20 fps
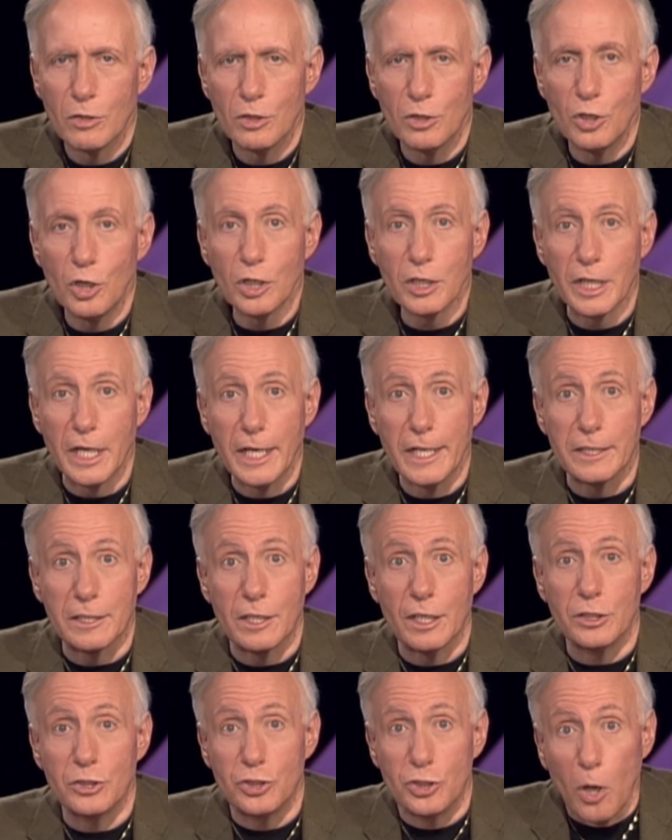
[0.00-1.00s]
Look at
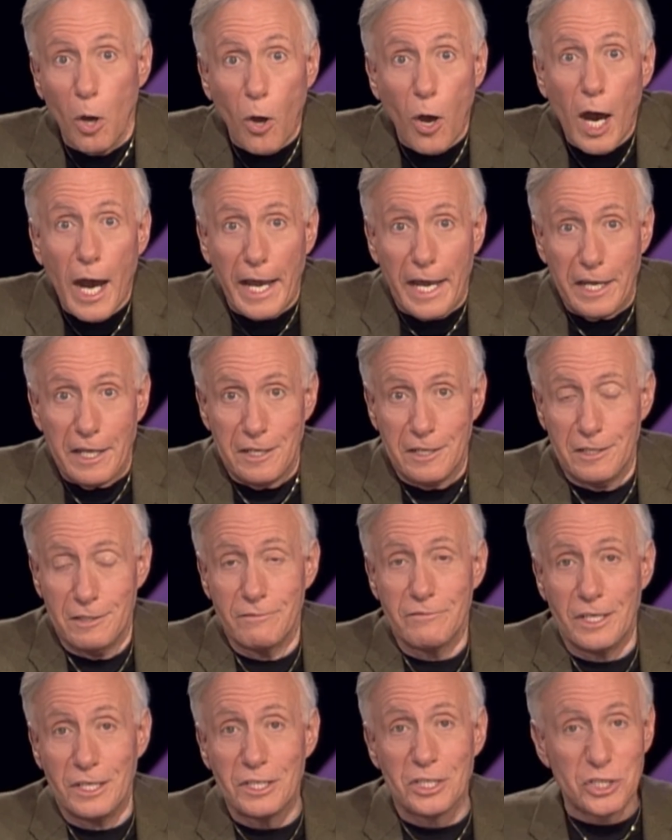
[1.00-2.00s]
the joy
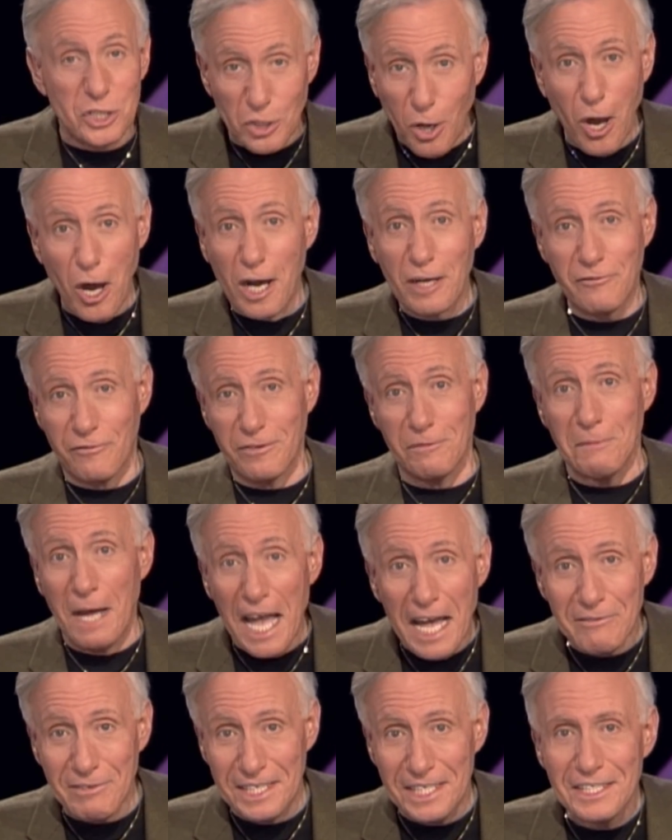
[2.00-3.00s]
of this song from
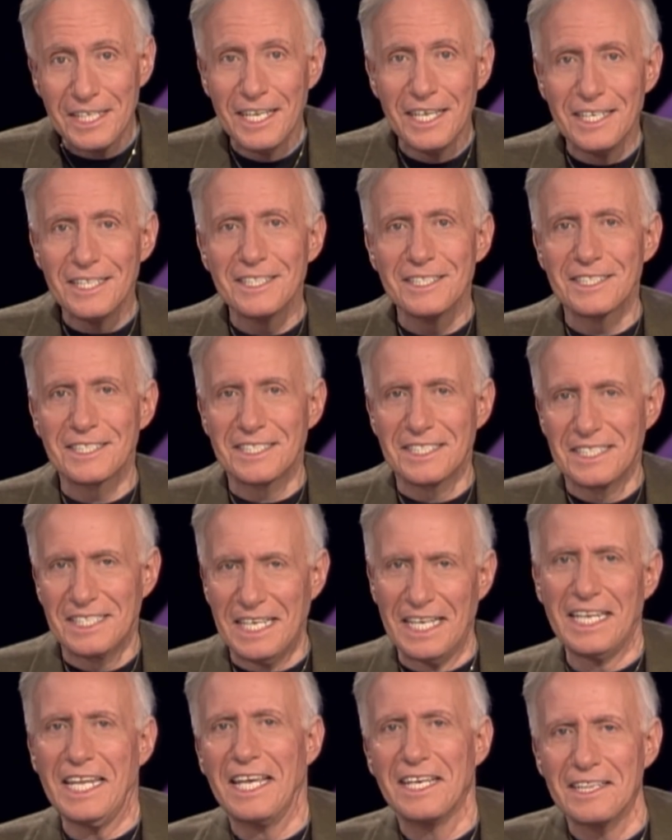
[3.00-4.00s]
heaven,
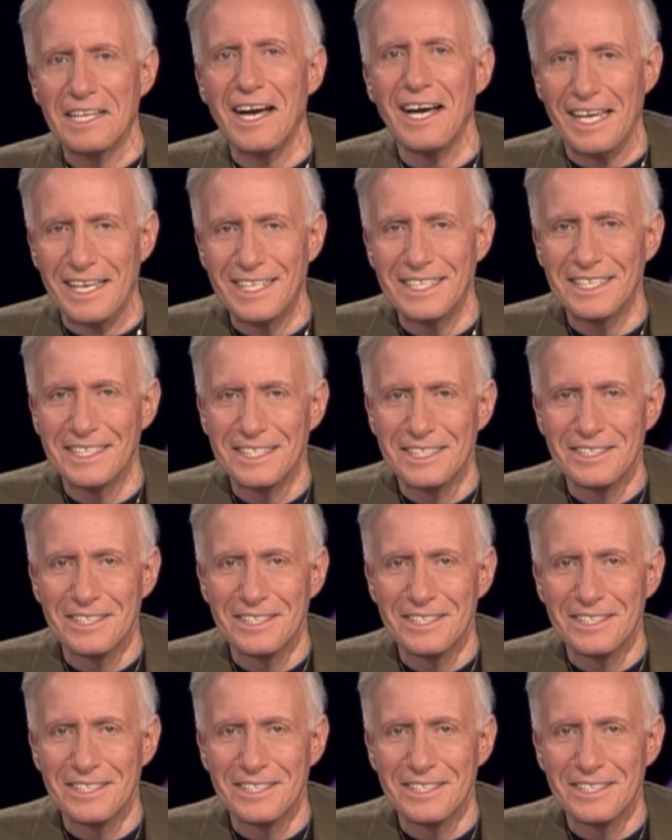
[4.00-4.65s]
City of Light.